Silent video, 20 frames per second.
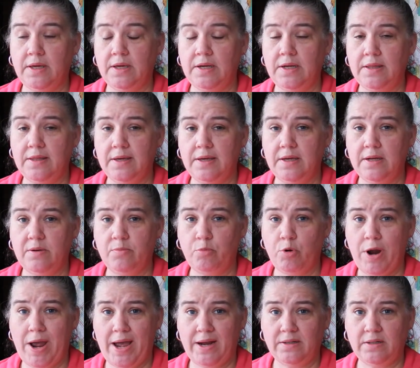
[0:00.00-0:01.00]
anything into
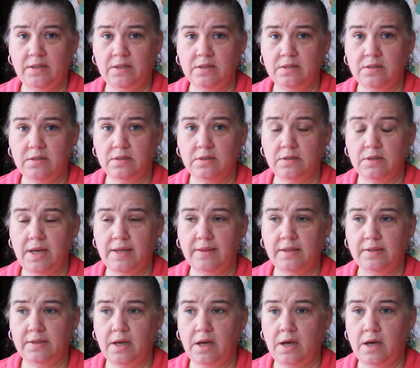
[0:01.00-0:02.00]
practice at
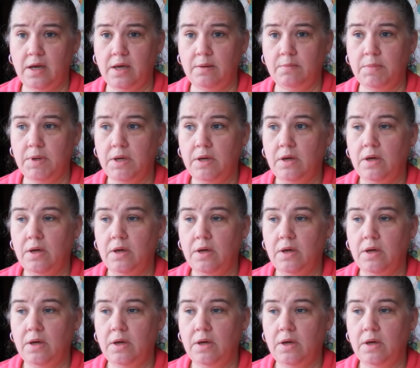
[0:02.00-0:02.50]
the time.